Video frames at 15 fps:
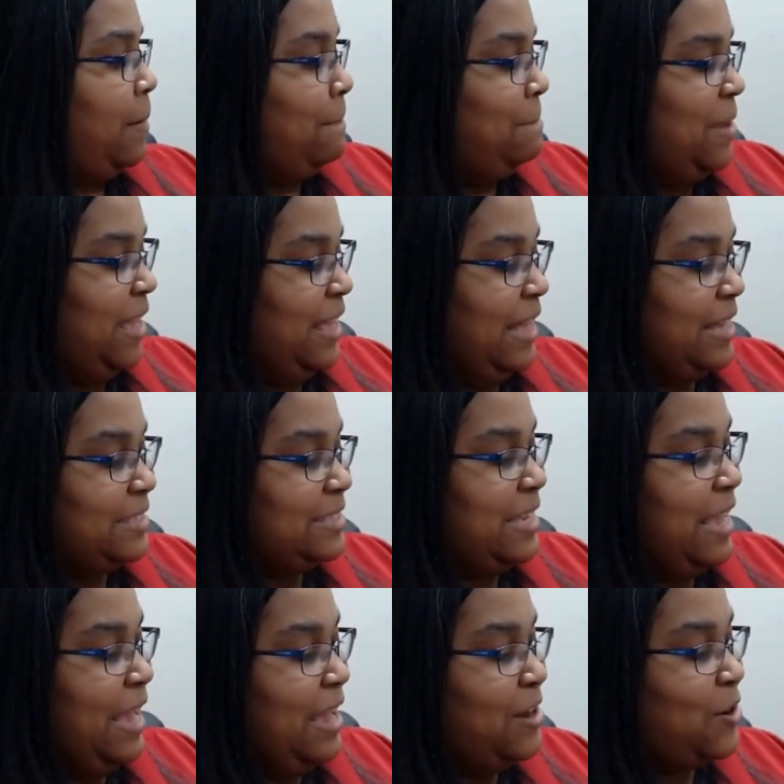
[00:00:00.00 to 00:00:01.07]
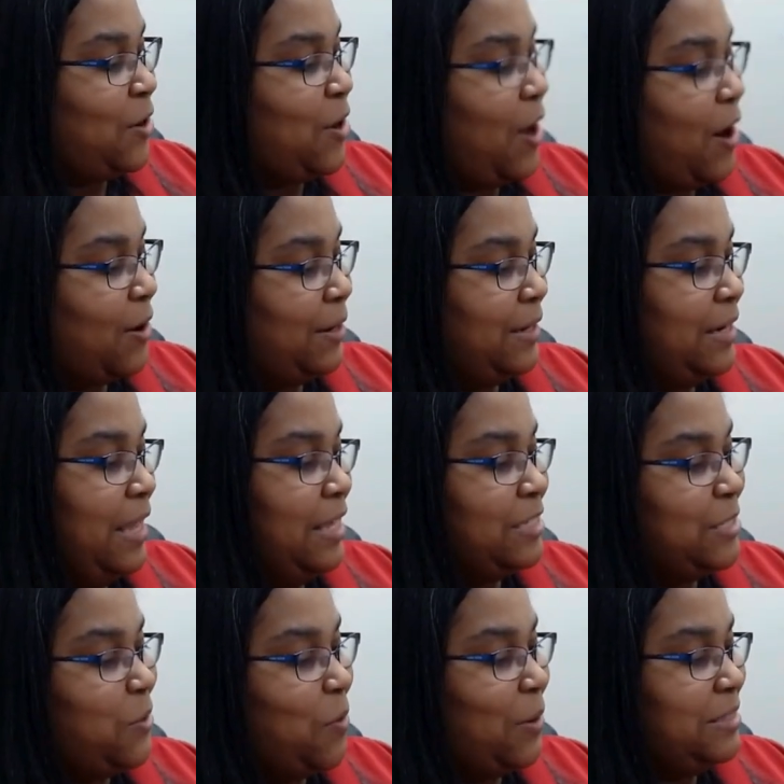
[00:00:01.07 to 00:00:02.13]
"Because kindergarten is
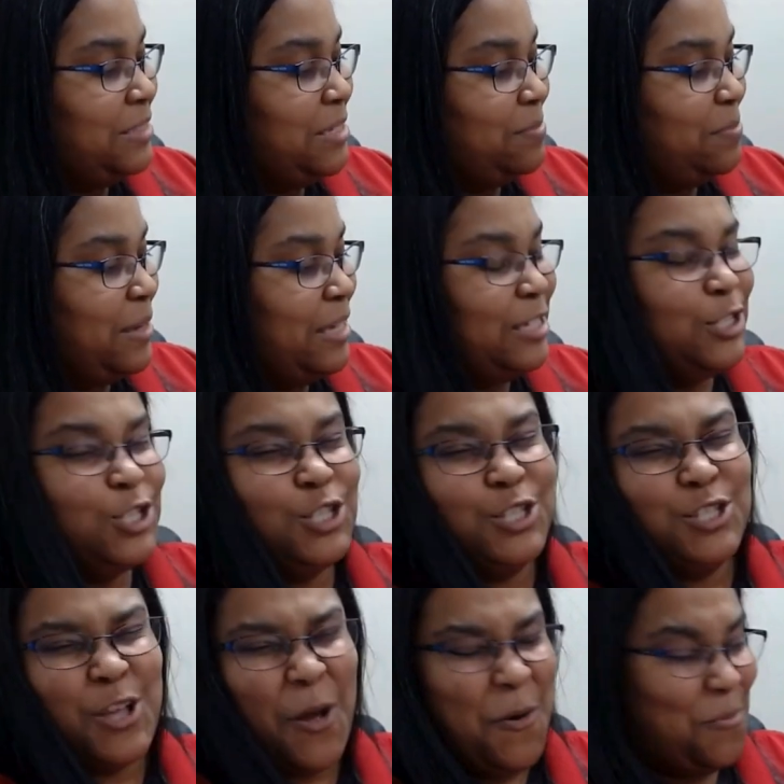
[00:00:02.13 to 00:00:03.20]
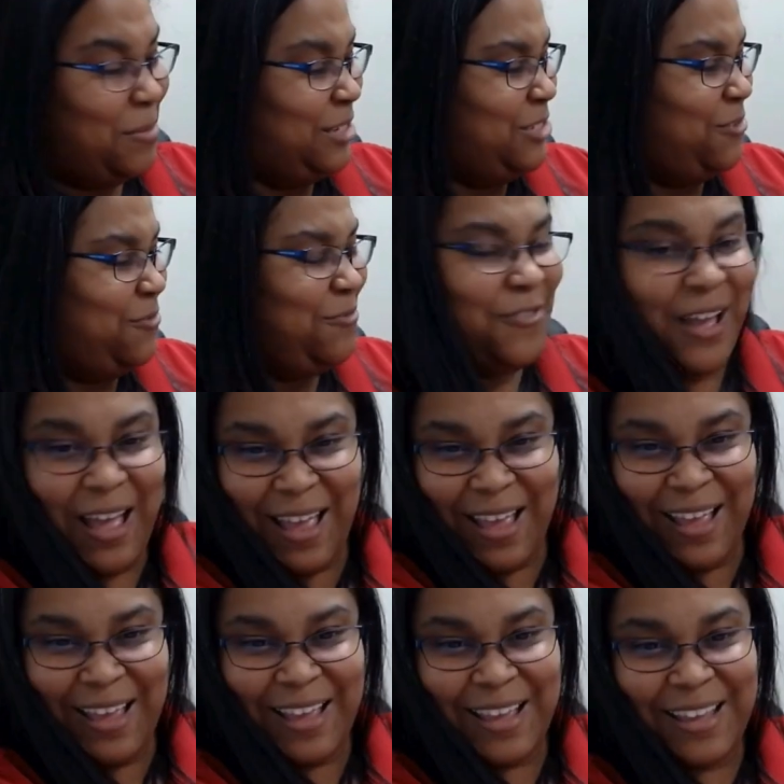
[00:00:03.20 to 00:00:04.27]
going to be so much
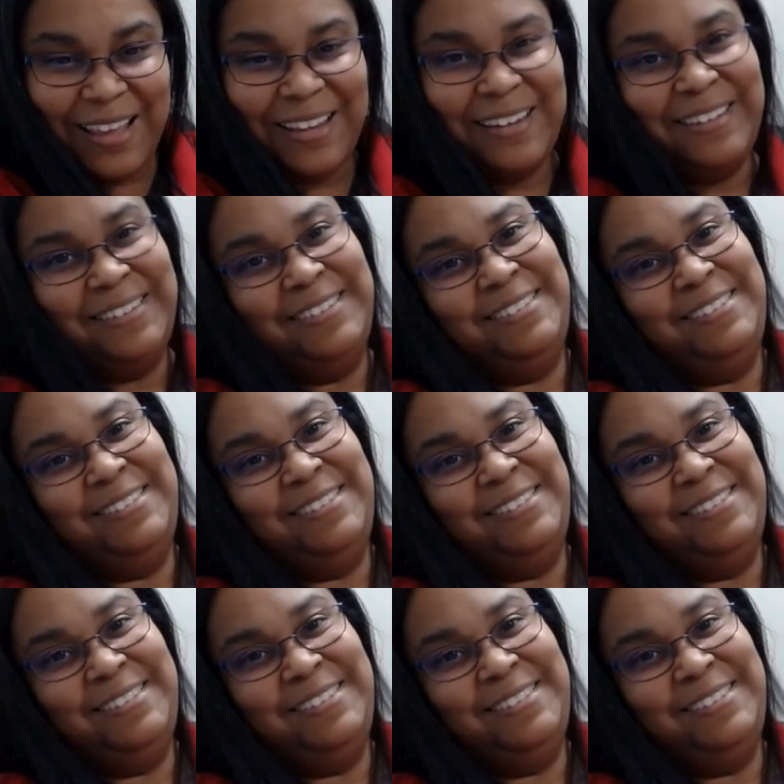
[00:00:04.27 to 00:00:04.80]
fun."